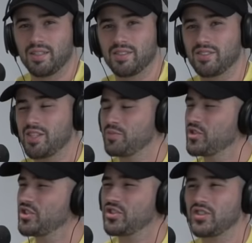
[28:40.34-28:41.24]
Some
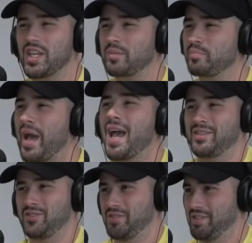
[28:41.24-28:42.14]
sick
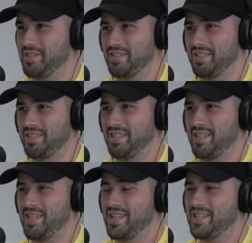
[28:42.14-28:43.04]
bastard
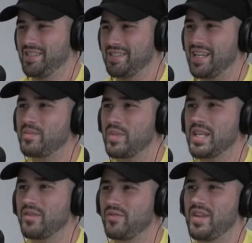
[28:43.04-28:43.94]
sent
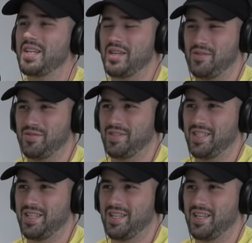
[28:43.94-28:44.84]
me a video
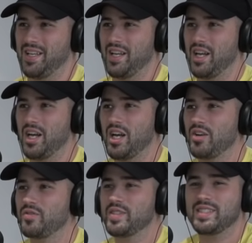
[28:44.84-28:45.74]

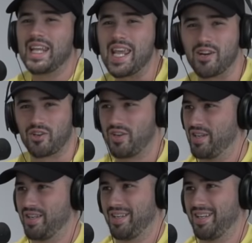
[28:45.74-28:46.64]
of a deer
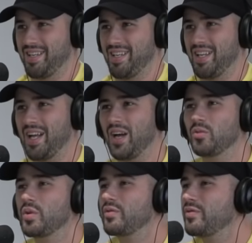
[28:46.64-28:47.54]

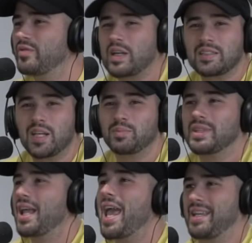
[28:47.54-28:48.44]
with fucked up
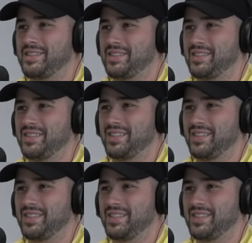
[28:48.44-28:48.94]
legs.